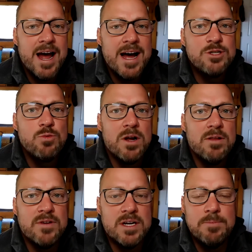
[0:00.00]
as
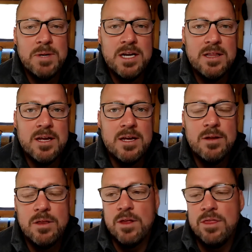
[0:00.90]
relevant, meaning
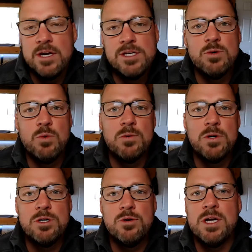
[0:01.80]
that the things that we
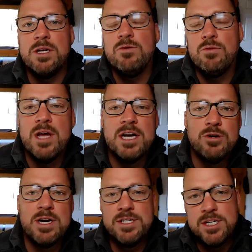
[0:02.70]
were doing through that
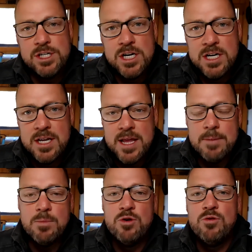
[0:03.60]
transition and
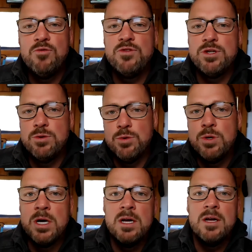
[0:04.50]
that move
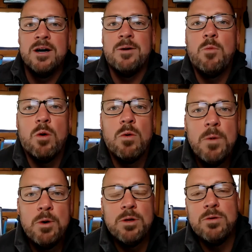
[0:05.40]
to a more
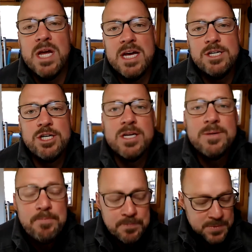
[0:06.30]
remote
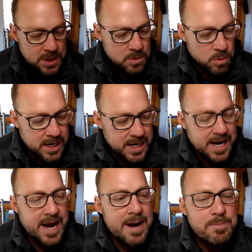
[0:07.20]
location What
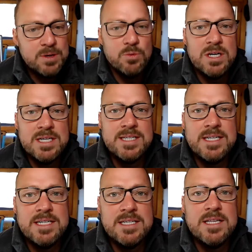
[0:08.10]
had happened
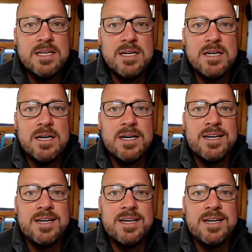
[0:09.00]
is the